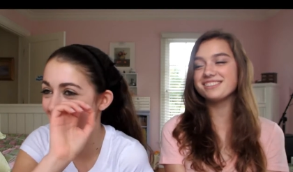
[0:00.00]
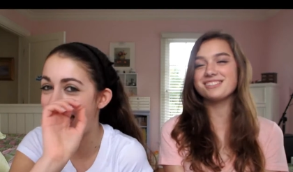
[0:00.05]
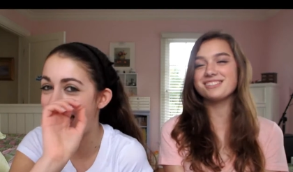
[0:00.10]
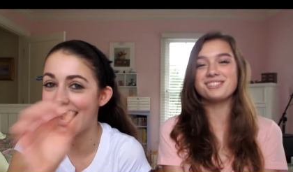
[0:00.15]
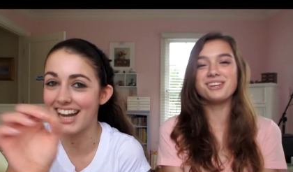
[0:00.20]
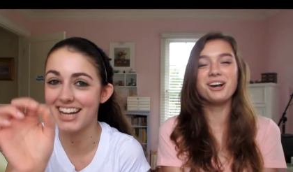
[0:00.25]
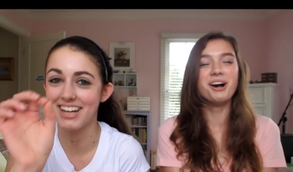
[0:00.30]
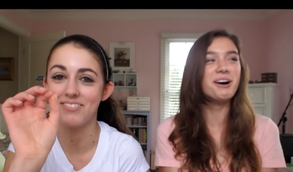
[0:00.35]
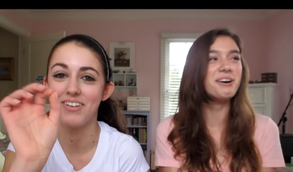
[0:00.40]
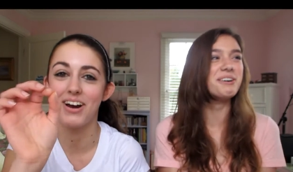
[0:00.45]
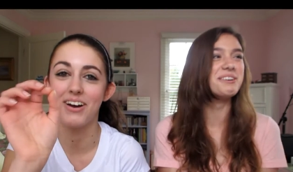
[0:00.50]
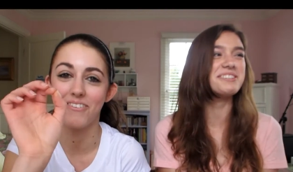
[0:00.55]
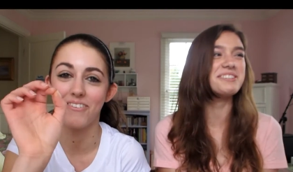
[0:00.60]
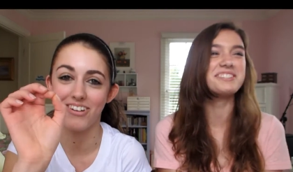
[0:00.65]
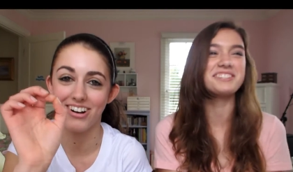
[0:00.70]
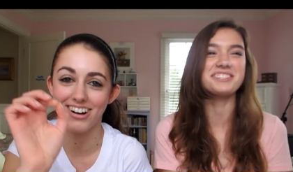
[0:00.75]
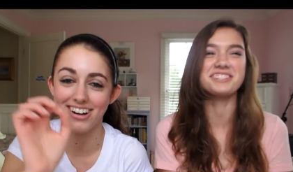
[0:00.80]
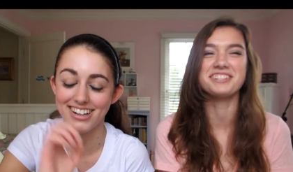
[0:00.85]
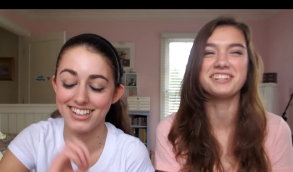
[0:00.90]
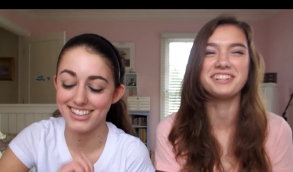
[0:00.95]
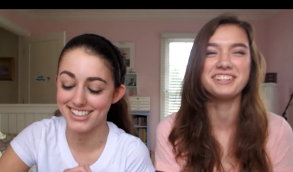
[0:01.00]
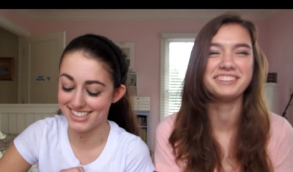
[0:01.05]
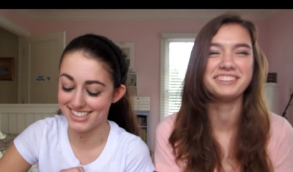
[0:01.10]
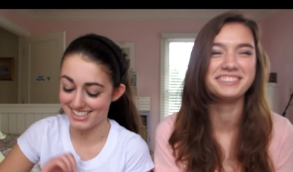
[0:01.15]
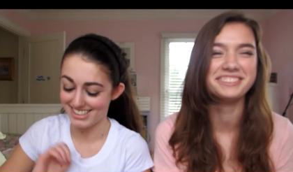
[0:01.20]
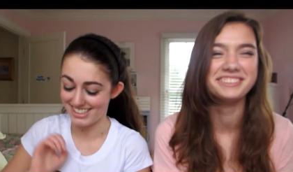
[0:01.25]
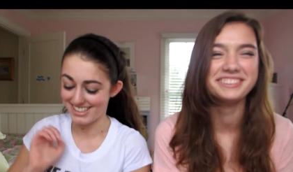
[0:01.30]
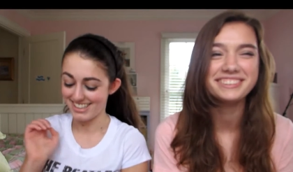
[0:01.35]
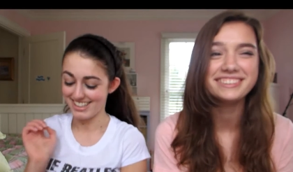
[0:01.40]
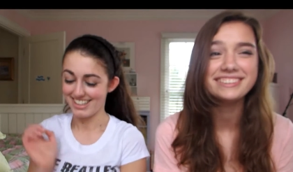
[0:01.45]
Speaker 1: any of my words.
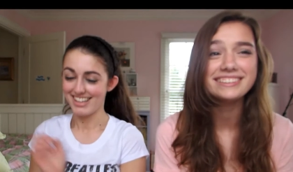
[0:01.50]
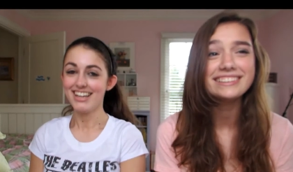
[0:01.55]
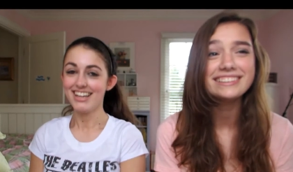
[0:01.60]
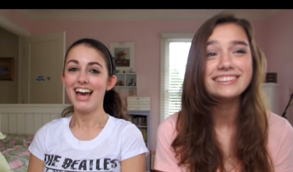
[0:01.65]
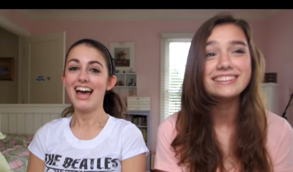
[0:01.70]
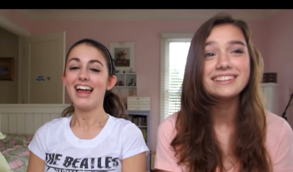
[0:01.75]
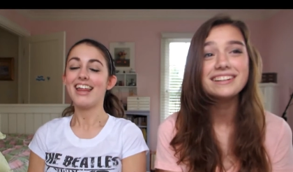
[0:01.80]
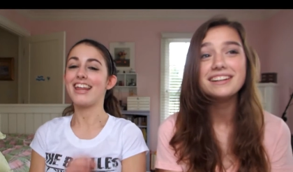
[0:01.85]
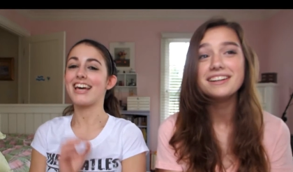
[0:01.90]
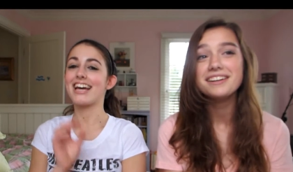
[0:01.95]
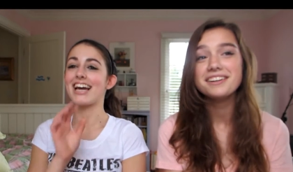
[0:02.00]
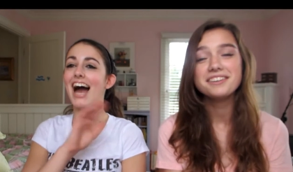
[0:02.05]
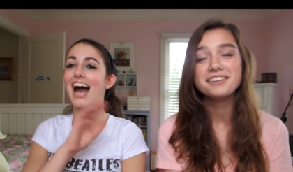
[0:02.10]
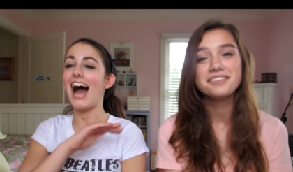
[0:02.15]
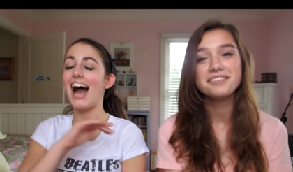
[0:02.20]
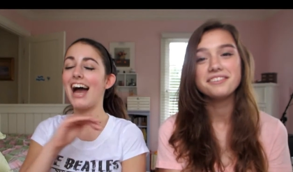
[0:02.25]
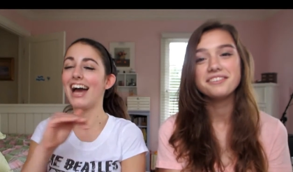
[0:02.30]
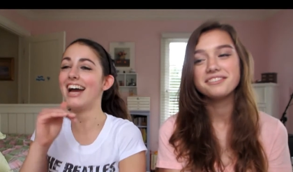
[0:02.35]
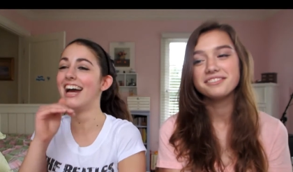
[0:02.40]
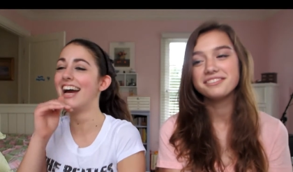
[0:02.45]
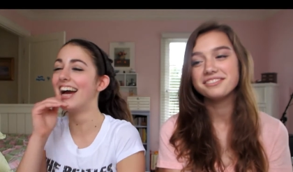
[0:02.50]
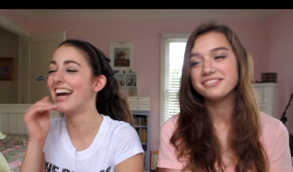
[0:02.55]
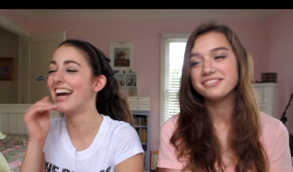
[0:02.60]
Like I